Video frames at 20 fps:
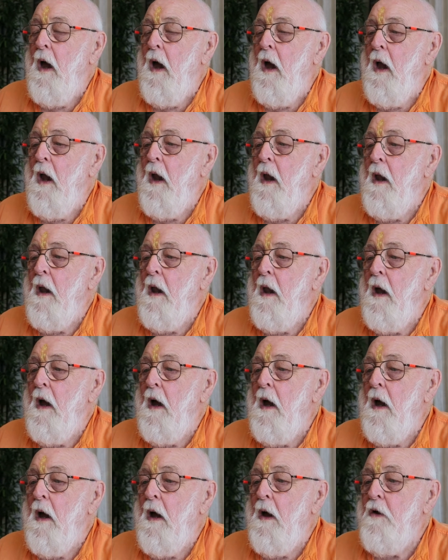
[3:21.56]
And
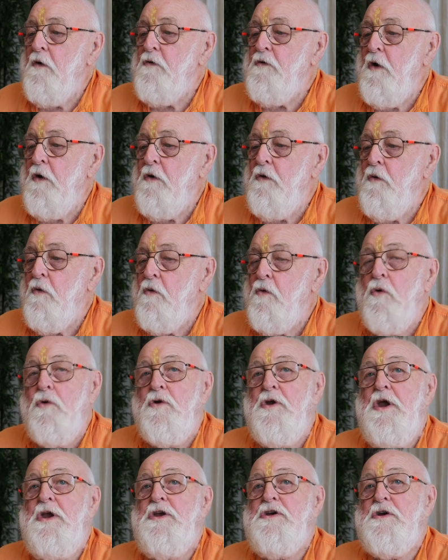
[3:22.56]
he said, you're
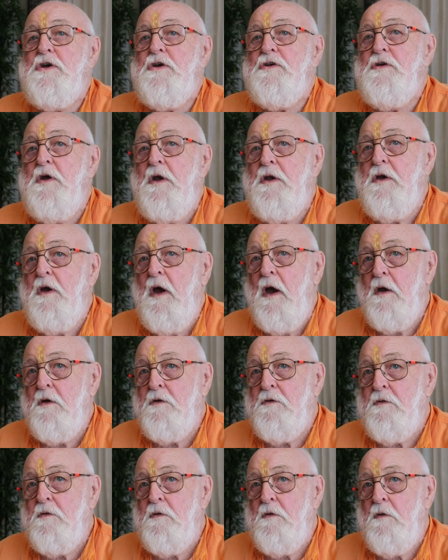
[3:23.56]
Kutichika sannyas.